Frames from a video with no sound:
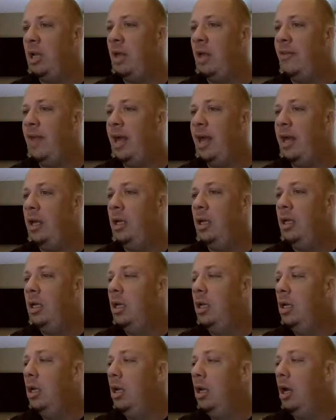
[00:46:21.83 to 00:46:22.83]
that.
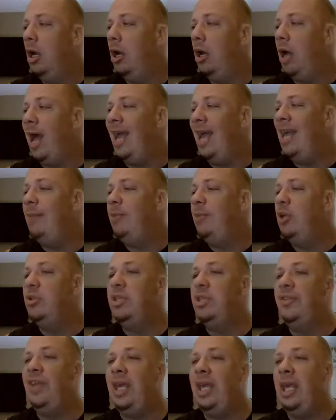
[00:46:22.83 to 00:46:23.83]
I am
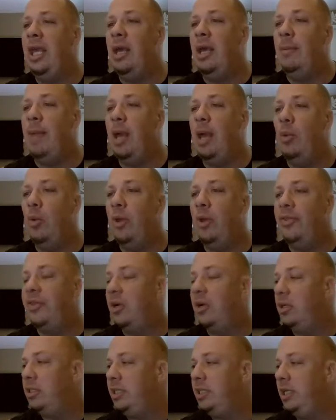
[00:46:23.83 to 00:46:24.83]
using the EMA
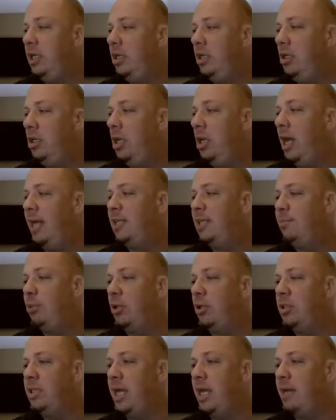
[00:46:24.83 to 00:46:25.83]
113 as
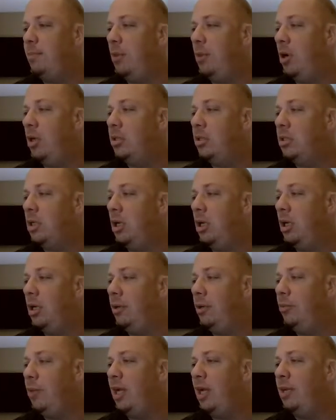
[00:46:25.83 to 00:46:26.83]
per Dekmar's
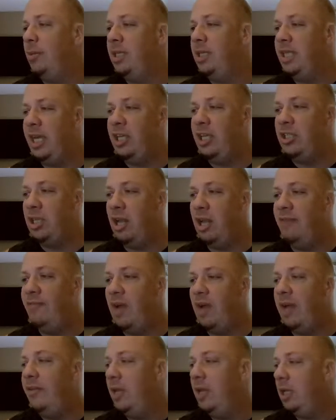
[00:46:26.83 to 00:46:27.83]
recommendation. I
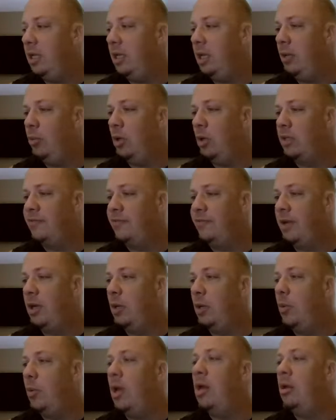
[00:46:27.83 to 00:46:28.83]
find that it works very
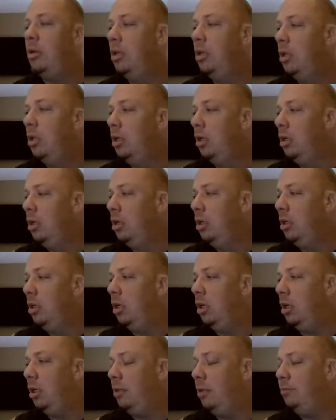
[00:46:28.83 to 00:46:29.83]
well
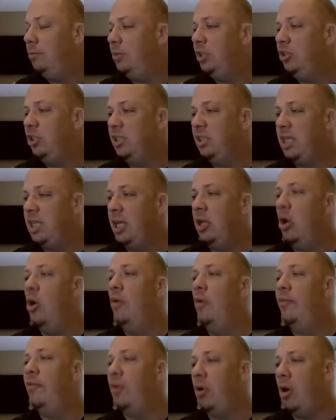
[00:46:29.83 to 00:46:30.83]
to just get an
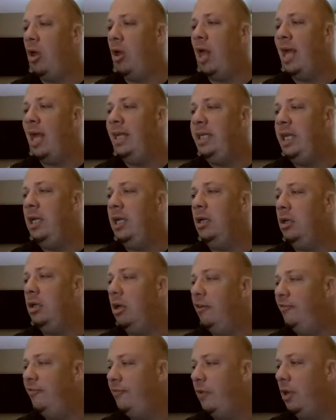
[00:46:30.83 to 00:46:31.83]
overall idea
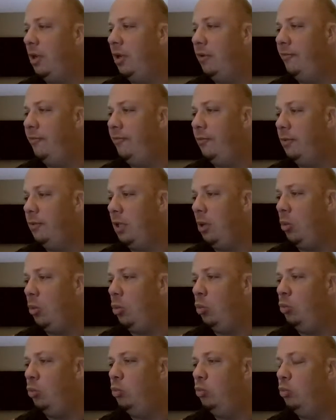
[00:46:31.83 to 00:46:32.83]
of
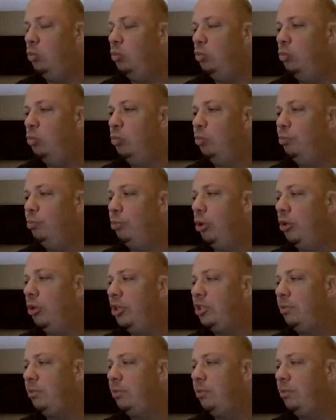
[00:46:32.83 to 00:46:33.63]
bullish and